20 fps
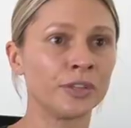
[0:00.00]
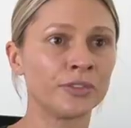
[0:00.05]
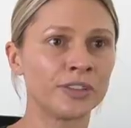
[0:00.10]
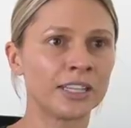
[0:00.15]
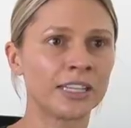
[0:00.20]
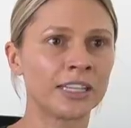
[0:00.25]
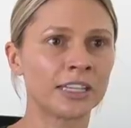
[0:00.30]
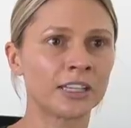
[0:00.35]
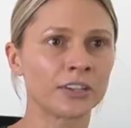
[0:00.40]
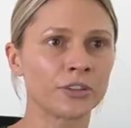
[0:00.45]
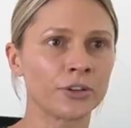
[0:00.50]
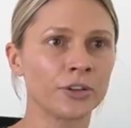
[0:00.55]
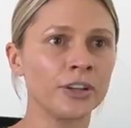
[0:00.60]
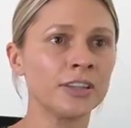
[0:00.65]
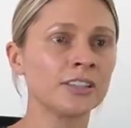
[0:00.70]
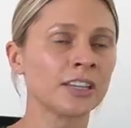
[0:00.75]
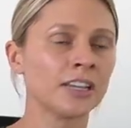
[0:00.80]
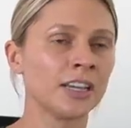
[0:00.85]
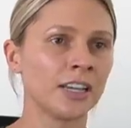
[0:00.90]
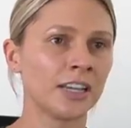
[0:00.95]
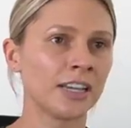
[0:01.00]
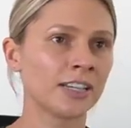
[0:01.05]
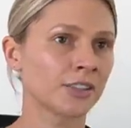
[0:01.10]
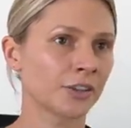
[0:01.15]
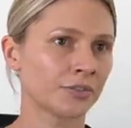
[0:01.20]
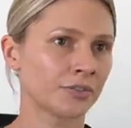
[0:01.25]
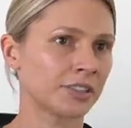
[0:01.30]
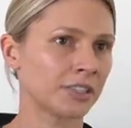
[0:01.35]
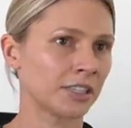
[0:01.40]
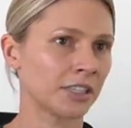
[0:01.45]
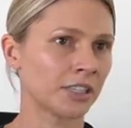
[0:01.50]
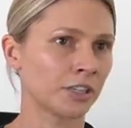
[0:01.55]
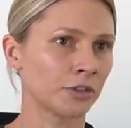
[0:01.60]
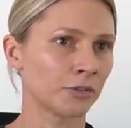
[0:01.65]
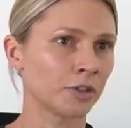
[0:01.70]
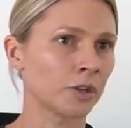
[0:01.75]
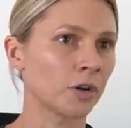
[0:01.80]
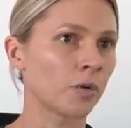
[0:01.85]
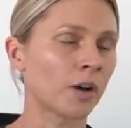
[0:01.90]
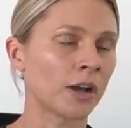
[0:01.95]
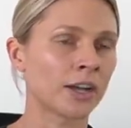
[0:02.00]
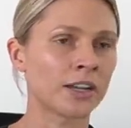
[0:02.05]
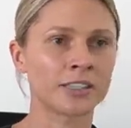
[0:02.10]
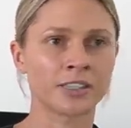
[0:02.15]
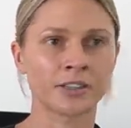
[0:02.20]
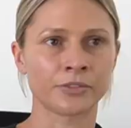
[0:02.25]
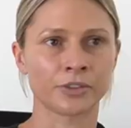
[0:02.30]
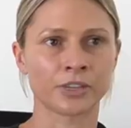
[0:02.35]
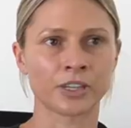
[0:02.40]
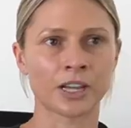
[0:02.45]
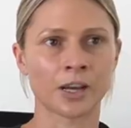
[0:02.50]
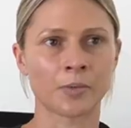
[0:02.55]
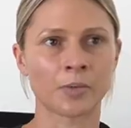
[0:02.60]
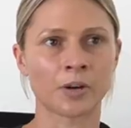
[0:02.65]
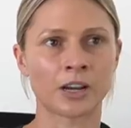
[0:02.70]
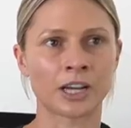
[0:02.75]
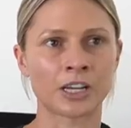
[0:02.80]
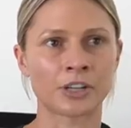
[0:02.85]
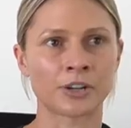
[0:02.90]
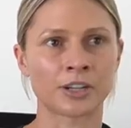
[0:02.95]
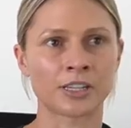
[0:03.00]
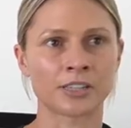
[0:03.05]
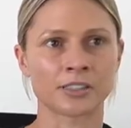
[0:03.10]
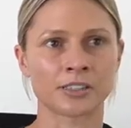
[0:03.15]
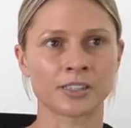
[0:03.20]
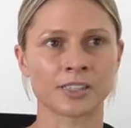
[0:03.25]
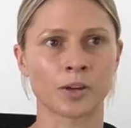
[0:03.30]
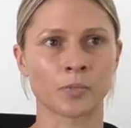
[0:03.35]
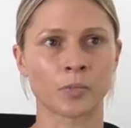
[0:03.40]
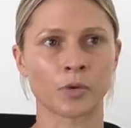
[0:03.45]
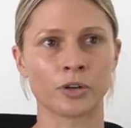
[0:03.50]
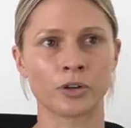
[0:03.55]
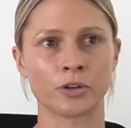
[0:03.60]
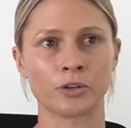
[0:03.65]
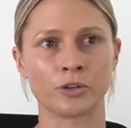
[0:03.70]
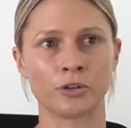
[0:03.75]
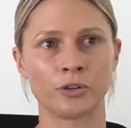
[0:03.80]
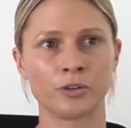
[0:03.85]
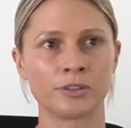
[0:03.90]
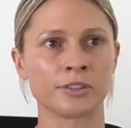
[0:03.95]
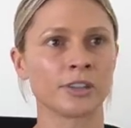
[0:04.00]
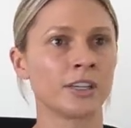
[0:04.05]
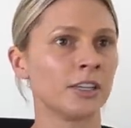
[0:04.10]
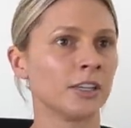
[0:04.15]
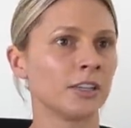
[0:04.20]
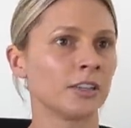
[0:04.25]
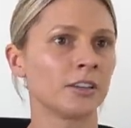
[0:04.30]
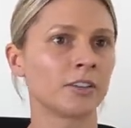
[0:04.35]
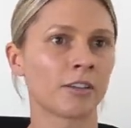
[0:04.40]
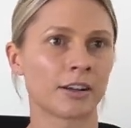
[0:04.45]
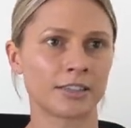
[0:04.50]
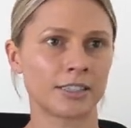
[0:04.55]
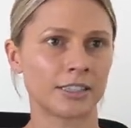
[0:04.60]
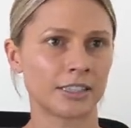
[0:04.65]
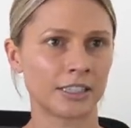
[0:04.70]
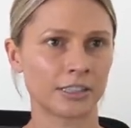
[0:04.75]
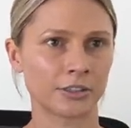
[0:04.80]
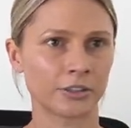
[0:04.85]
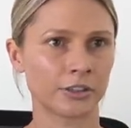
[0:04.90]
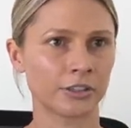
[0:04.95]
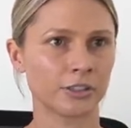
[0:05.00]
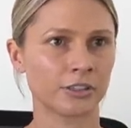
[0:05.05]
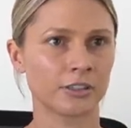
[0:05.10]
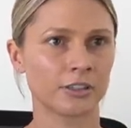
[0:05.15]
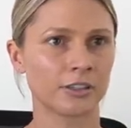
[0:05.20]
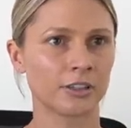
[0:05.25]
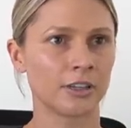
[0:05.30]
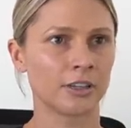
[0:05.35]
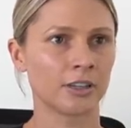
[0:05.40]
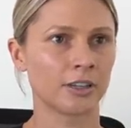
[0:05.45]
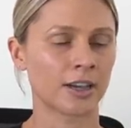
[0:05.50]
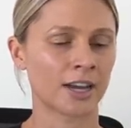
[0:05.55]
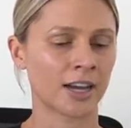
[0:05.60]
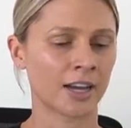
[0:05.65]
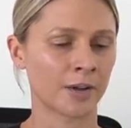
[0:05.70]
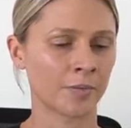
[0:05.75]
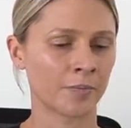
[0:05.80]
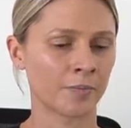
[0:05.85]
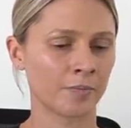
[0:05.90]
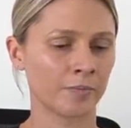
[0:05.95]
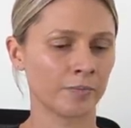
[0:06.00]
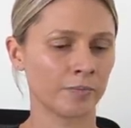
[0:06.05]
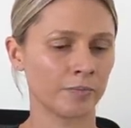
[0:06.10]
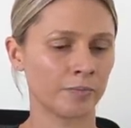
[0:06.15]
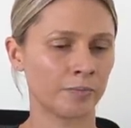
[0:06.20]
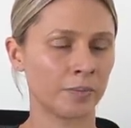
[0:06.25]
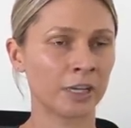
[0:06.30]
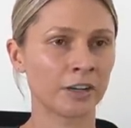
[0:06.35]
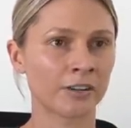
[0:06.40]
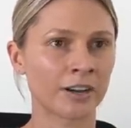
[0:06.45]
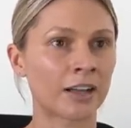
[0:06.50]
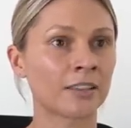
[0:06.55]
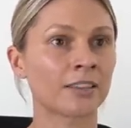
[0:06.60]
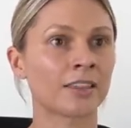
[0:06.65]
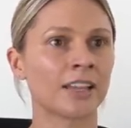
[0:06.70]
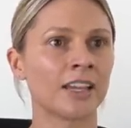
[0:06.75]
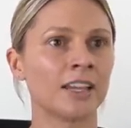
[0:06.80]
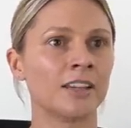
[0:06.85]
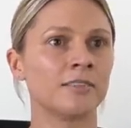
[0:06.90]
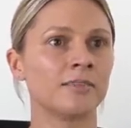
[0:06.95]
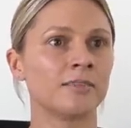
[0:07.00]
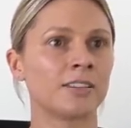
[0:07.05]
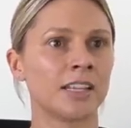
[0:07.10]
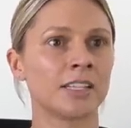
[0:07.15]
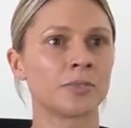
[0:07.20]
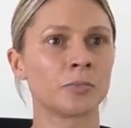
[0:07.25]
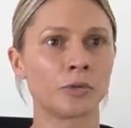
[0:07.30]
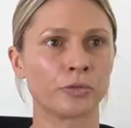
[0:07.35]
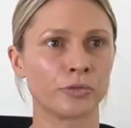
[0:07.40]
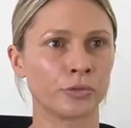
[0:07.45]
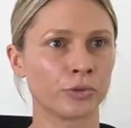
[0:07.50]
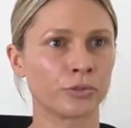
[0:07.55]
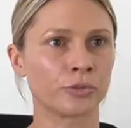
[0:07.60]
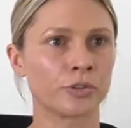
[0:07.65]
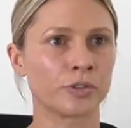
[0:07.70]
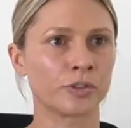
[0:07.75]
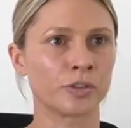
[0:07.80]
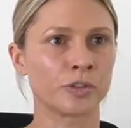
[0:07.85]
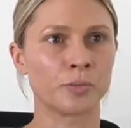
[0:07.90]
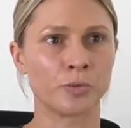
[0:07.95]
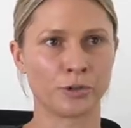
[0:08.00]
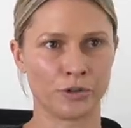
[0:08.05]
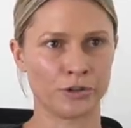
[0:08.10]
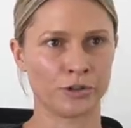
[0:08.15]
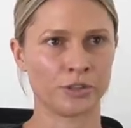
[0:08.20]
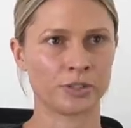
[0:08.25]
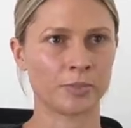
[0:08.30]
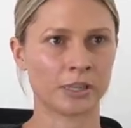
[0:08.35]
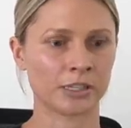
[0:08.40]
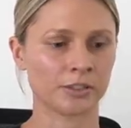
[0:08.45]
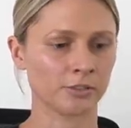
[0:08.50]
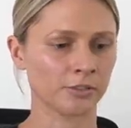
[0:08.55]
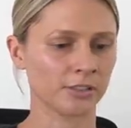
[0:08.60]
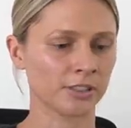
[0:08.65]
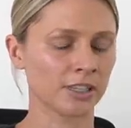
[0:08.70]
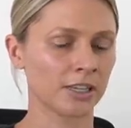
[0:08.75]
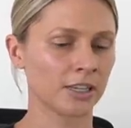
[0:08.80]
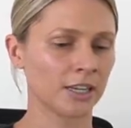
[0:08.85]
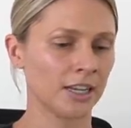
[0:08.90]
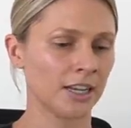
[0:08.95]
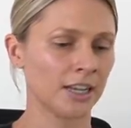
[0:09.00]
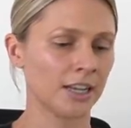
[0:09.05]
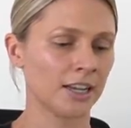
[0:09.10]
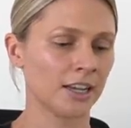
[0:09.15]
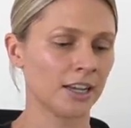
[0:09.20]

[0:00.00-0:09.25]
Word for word: fifty kilos is obviously going to require different carbohydrates to someone who's ninety kilos. Mm. Um, bigger athlete needs more fuel to, to push those muscles. Yeah.